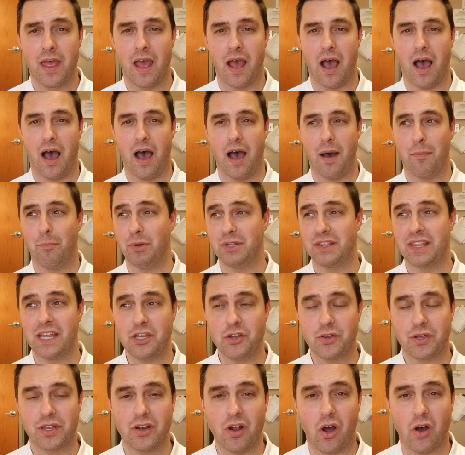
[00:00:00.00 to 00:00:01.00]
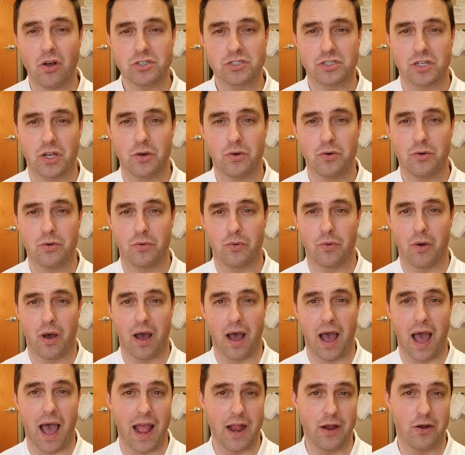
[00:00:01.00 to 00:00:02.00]
But then you can also
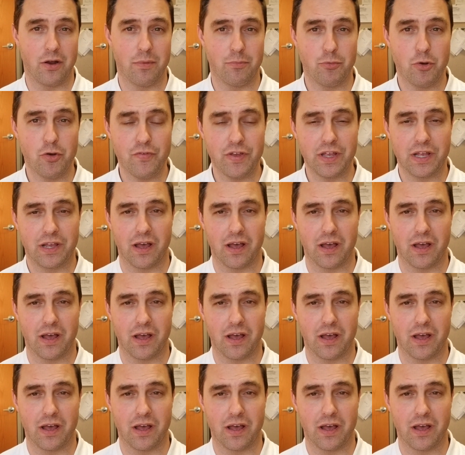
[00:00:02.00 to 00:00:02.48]
hire a moving